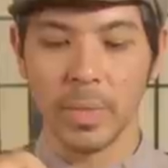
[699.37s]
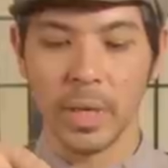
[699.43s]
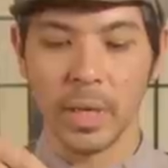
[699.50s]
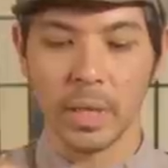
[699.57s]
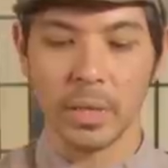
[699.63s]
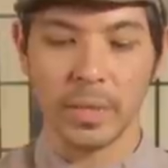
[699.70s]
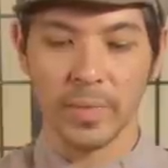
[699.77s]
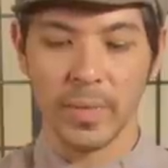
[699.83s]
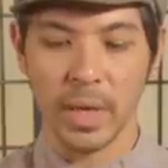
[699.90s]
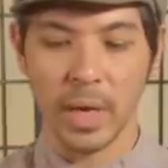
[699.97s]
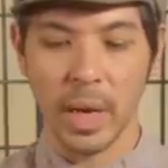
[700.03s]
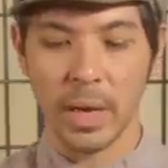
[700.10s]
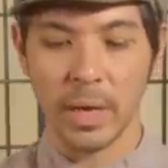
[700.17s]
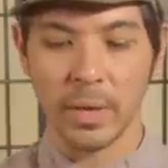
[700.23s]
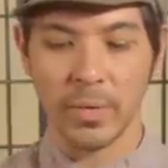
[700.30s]
because of the
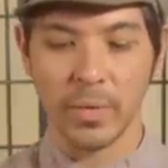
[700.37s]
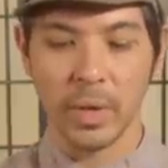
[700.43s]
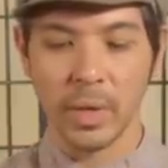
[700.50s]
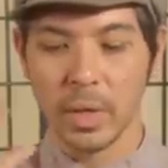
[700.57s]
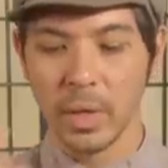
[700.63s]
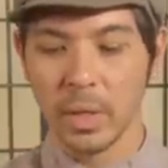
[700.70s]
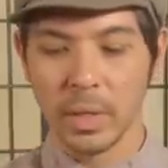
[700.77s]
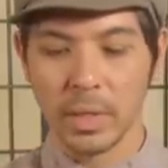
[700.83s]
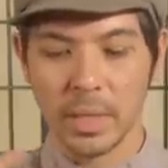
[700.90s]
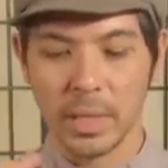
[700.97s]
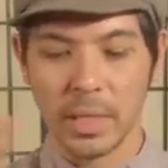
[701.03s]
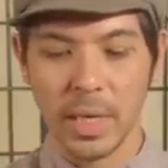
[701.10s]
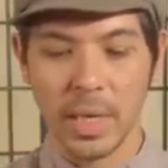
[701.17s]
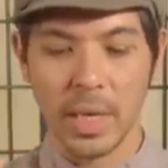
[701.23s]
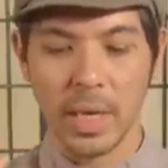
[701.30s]
kind of
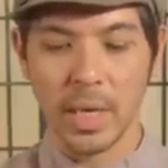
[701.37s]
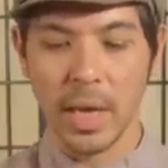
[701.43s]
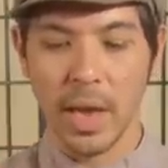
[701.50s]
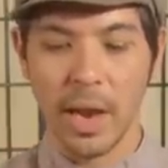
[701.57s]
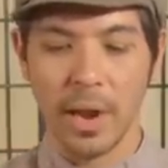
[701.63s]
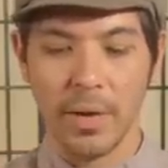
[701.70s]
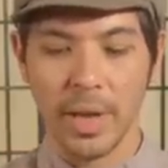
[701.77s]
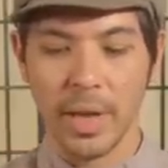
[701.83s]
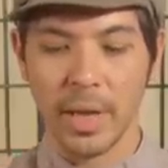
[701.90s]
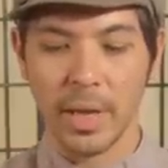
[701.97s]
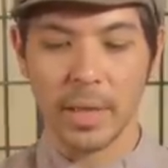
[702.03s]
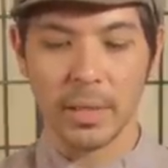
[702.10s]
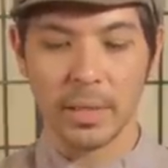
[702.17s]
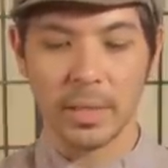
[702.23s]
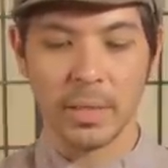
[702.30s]
sticky,
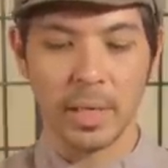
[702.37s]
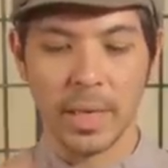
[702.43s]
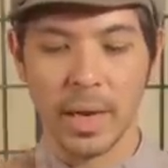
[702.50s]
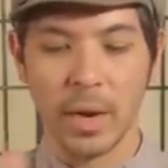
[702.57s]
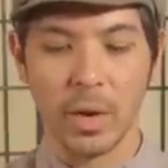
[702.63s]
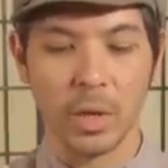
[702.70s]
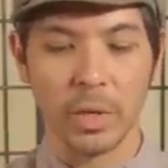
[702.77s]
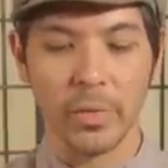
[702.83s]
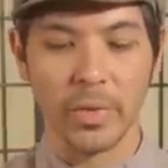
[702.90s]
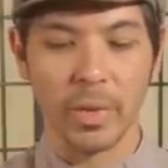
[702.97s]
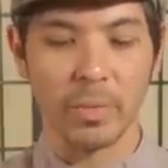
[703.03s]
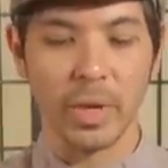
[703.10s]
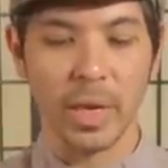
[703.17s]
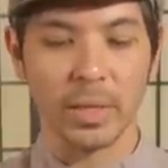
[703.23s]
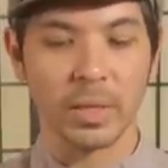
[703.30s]
hairy, sticking out all over the
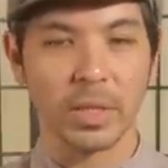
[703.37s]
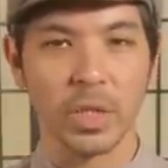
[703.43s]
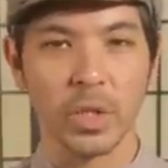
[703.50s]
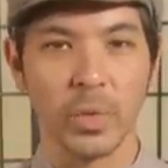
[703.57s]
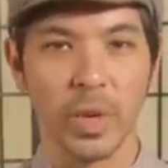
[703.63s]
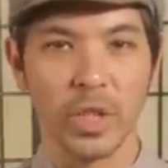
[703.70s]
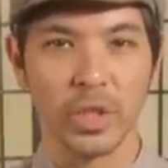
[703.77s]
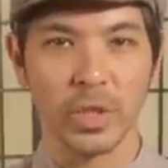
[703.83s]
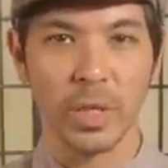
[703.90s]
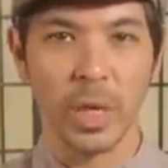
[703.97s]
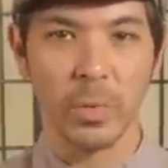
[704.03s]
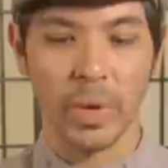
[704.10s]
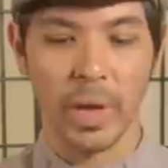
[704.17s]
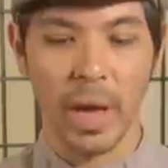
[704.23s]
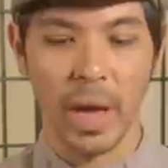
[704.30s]
place situation
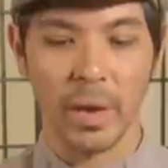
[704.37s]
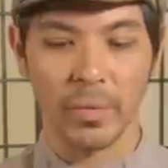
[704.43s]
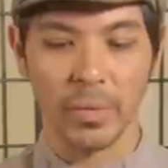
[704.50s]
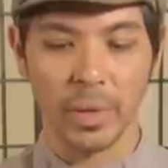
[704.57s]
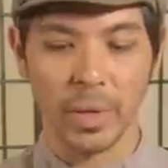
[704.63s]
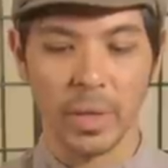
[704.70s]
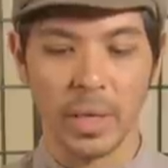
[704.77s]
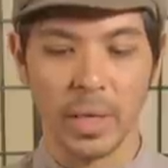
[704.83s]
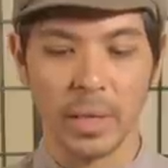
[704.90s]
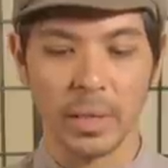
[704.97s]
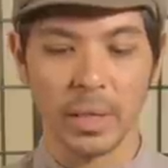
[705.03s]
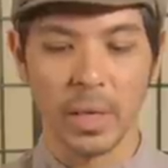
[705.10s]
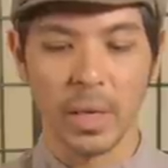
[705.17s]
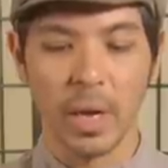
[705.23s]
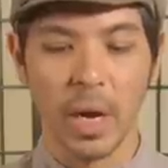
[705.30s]
that we have with
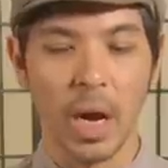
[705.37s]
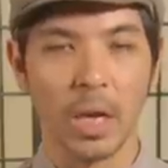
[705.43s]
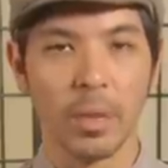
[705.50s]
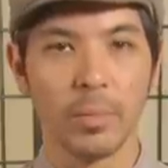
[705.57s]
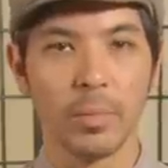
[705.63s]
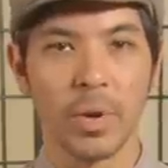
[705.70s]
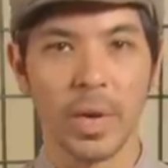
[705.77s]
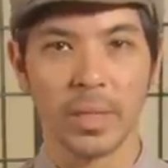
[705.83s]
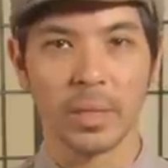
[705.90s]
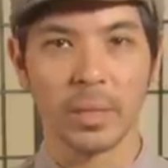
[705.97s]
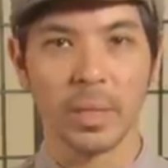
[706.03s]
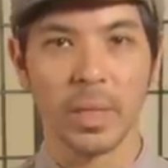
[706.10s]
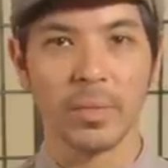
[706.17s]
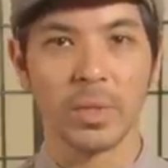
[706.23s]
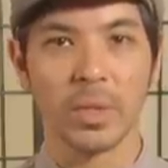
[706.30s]
these unpressed
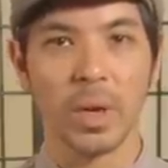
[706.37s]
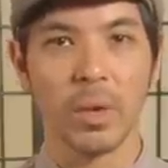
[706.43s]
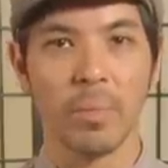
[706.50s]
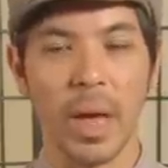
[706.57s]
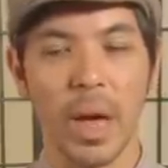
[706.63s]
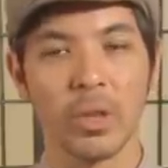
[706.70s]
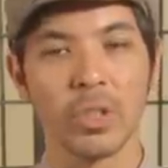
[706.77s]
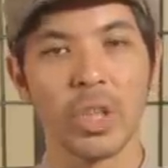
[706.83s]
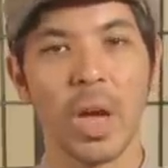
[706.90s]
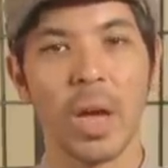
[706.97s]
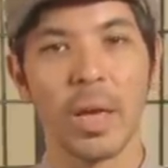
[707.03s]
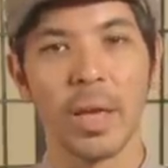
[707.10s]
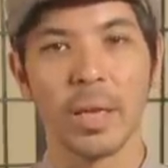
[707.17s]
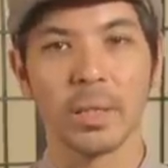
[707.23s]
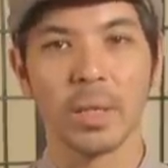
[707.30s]
leaves. So
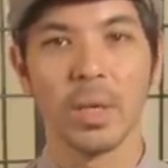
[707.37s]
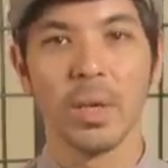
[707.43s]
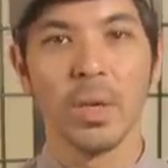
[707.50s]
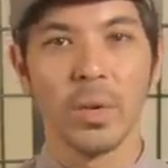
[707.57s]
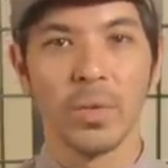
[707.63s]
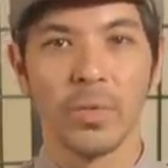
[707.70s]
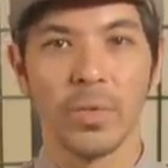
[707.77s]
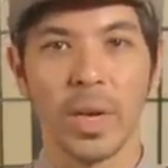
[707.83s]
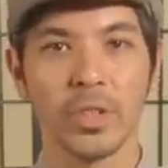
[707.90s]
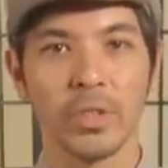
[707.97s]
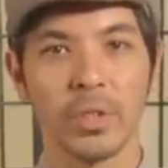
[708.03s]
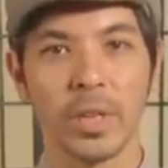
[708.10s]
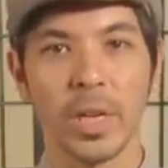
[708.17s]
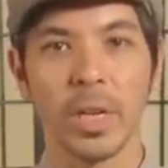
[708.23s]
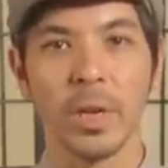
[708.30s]
Maocha is
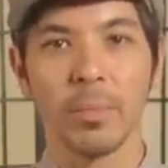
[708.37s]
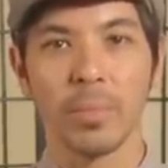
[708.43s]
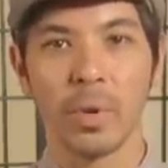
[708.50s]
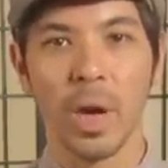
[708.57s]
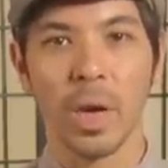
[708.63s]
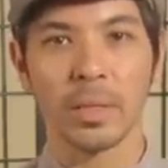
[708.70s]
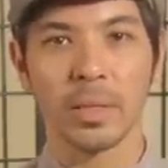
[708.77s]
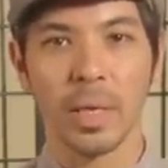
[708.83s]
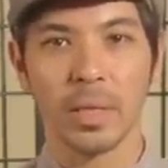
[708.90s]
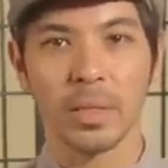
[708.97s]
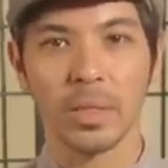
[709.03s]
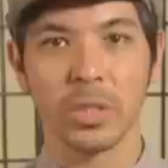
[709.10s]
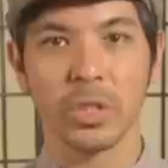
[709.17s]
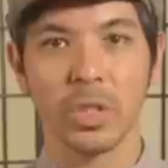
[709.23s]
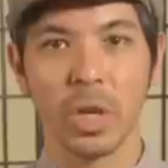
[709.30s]
freshly
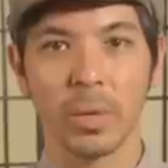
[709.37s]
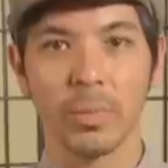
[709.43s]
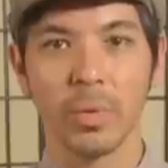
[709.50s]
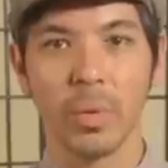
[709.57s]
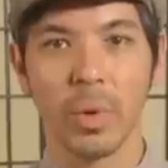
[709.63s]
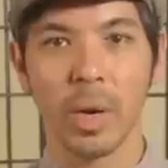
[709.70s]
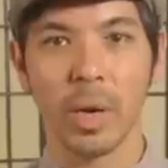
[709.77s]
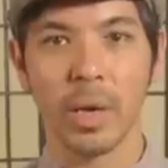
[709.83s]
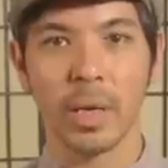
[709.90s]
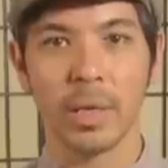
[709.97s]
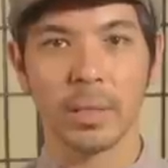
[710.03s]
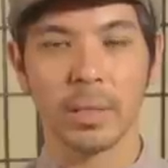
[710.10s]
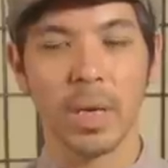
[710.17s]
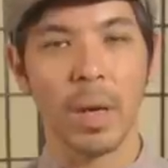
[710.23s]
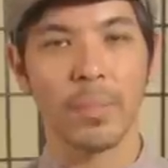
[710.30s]
processed Pu'er. It
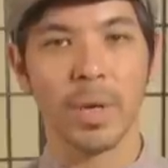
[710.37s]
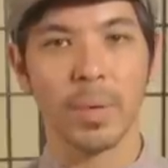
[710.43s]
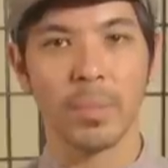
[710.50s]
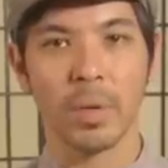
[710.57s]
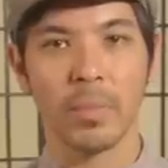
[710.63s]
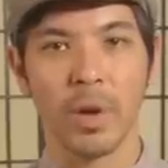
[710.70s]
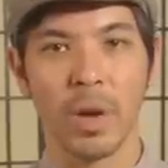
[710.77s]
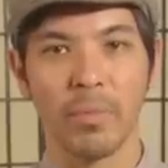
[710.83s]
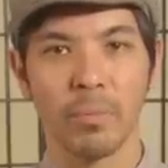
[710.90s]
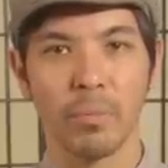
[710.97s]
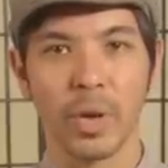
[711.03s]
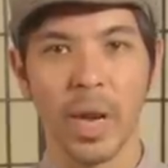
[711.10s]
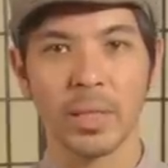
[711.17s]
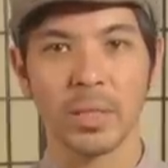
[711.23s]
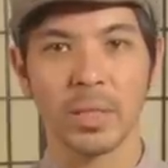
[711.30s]
has not been
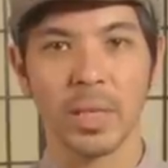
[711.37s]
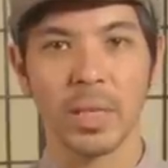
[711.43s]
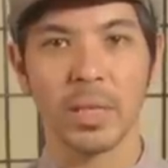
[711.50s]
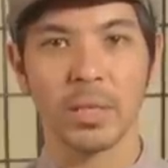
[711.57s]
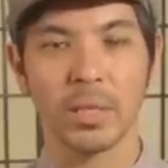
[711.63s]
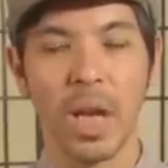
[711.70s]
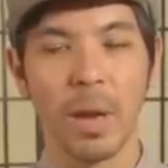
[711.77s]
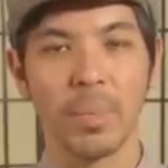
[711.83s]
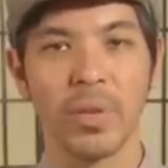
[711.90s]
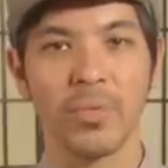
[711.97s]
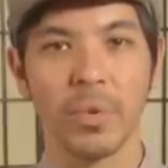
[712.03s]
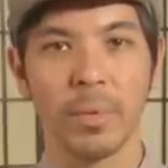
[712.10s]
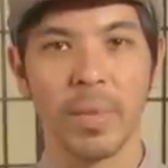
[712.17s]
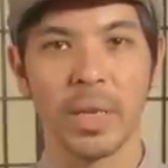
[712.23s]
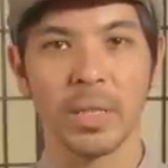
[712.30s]
pressed. It has not been
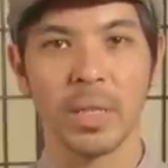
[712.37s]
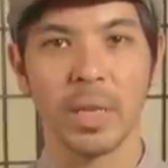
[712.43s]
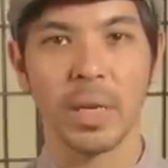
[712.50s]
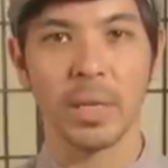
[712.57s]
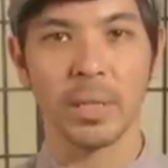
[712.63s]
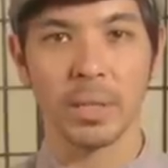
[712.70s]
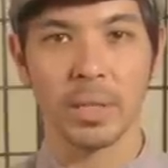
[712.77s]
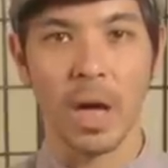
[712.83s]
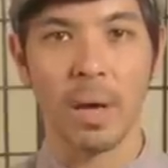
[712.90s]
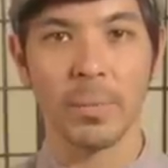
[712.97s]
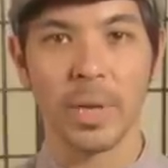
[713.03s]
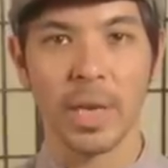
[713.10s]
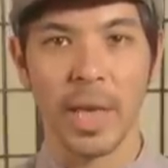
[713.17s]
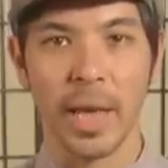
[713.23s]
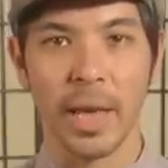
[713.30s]
fermented. It has
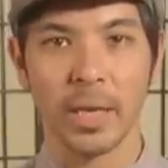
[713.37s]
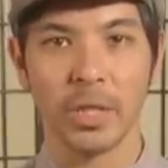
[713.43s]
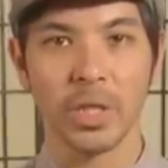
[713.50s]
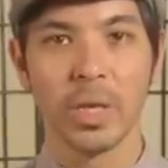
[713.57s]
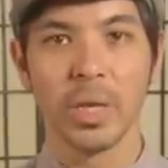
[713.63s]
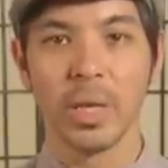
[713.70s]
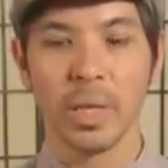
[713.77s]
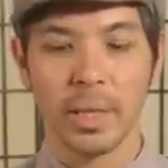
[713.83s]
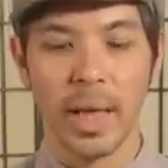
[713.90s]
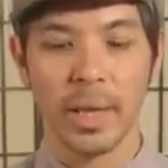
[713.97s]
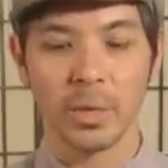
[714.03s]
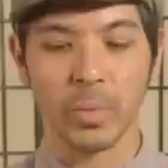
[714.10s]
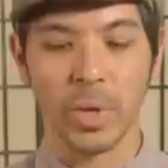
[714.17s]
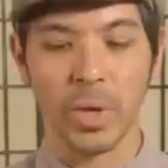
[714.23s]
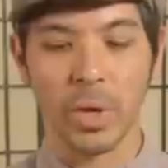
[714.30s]
not been aged.
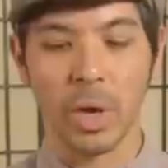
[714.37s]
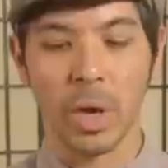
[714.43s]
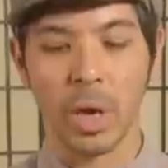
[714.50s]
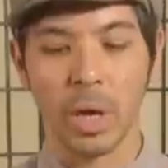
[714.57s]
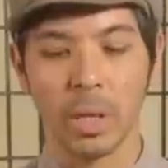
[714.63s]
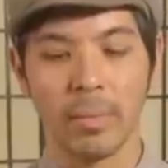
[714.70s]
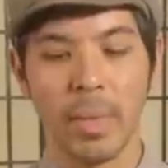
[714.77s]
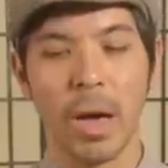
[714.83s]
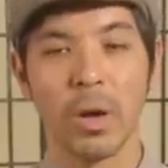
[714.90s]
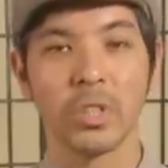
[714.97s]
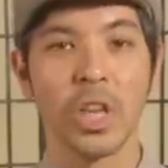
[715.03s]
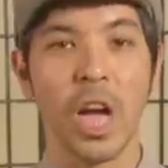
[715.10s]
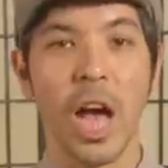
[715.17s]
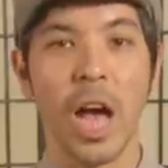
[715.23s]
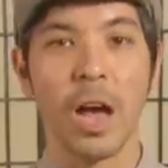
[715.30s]
That's what you call
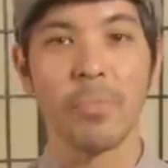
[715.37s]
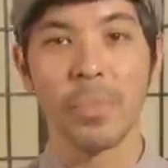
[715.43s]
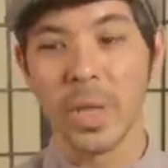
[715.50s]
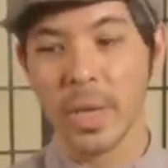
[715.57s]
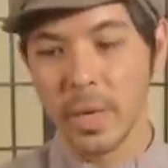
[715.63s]
Maocha.